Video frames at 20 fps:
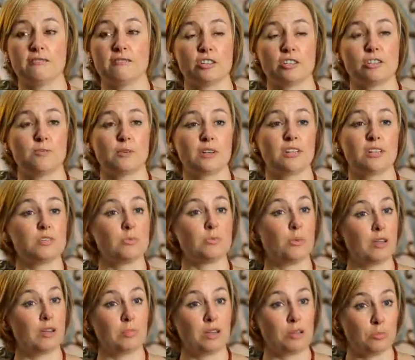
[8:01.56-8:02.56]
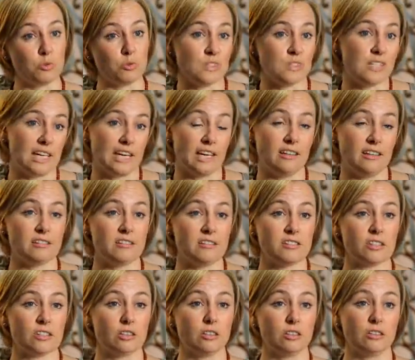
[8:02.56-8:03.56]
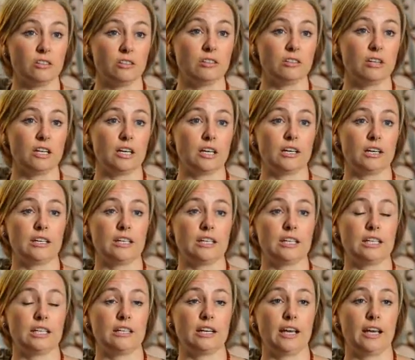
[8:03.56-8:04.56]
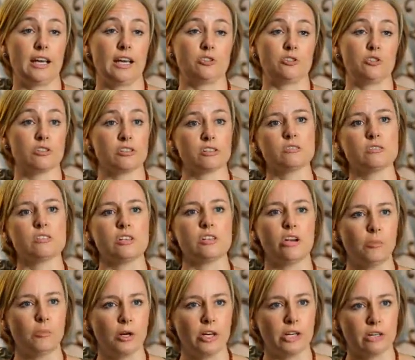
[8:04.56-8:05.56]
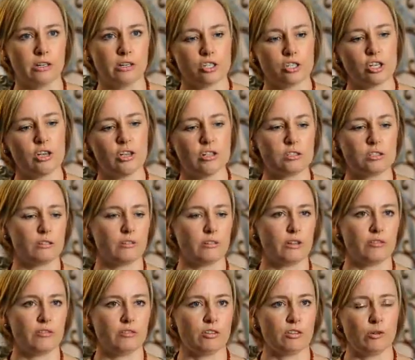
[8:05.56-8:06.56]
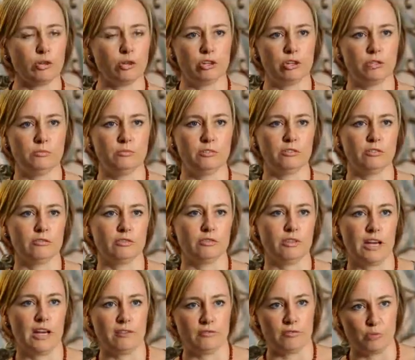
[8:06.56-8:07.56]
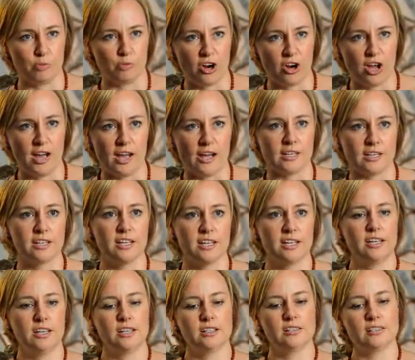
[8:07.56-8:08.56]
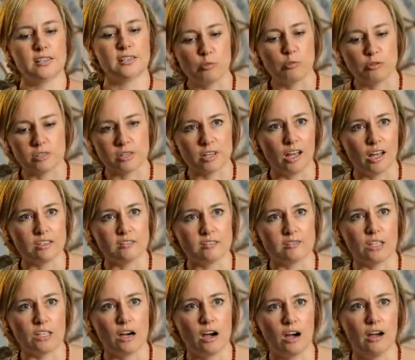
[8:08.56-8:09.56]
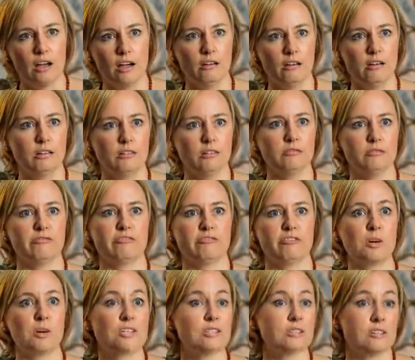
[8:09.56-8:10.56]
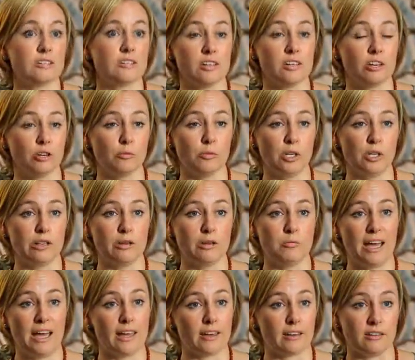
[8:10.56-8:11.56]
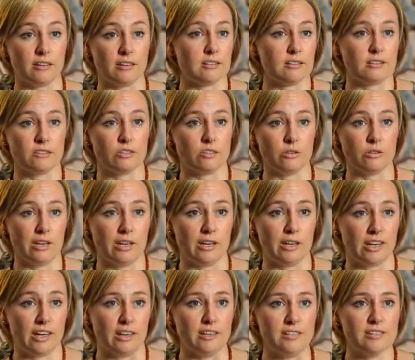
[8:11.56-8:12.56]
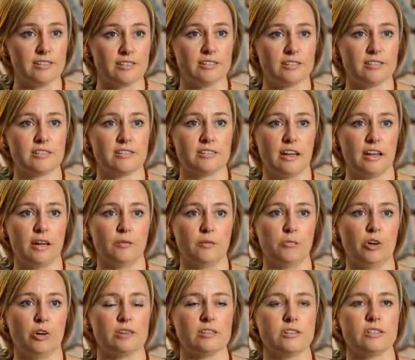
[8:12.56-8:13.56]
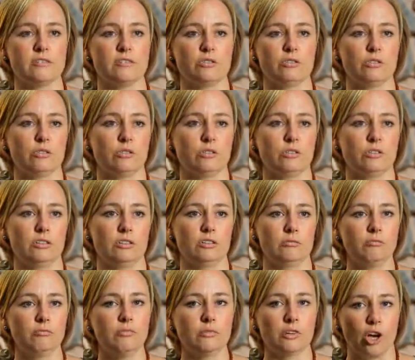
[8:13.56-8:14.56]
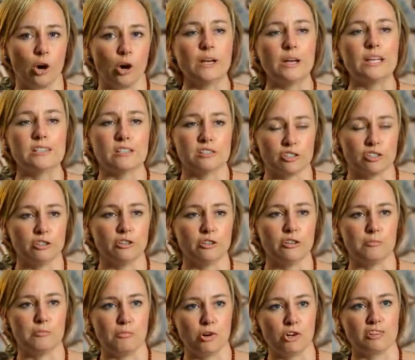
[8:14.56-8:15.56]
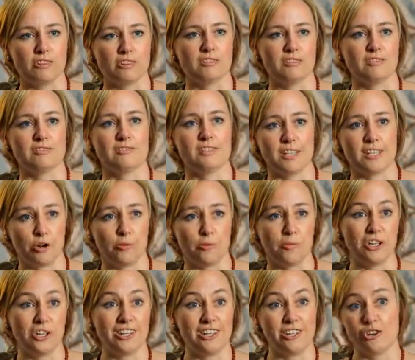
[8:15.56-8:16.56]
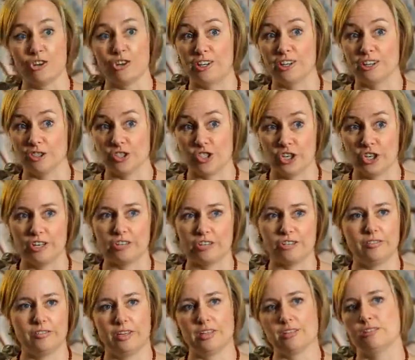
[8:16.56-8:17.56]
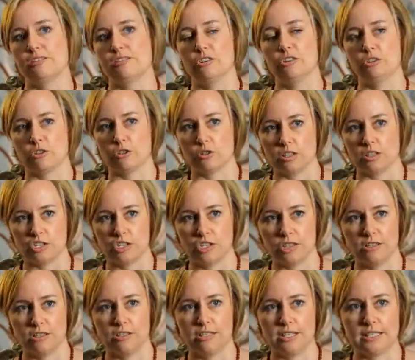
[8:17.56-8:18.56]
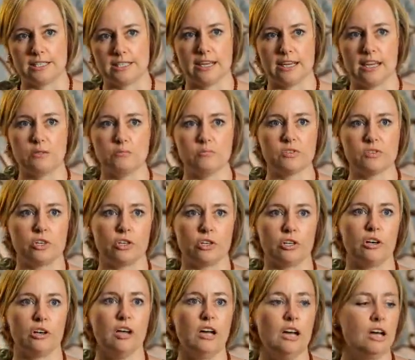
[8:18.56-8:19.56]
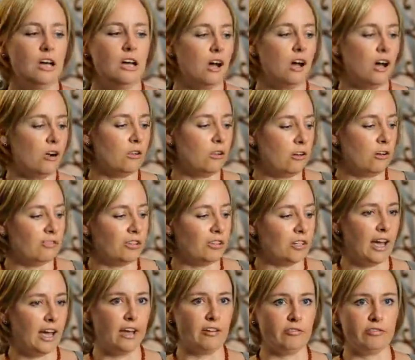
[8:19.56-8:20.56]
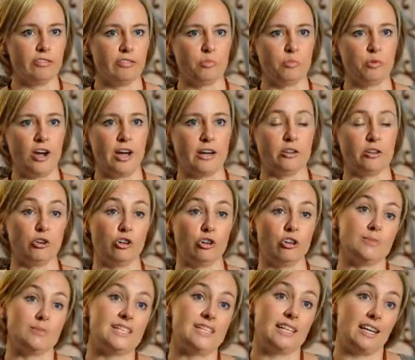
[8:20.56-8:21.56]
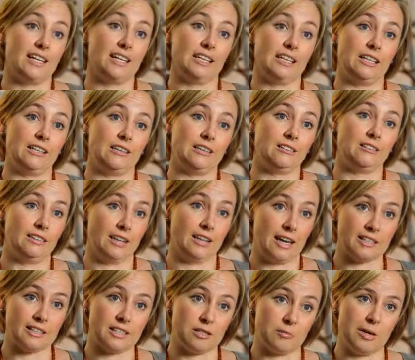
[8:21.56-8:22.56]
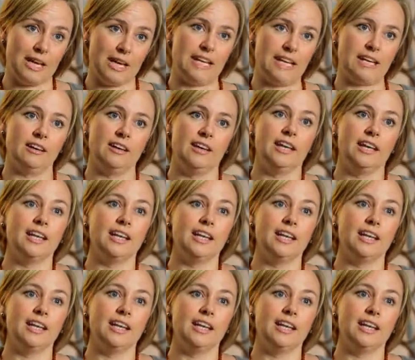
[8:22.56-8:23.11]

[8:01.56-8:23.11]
The first one is where people stand. So in a traditional ceremony in a church, you'll have the groom, you'll have the bride, separate sides of the aisle. For most of the ceremony, their back is to their guests. Whereas if you're going to do a modern ceremony not in a church, that's not a tradition that you need to keep. So I'll often have the bride and groom standing next to me,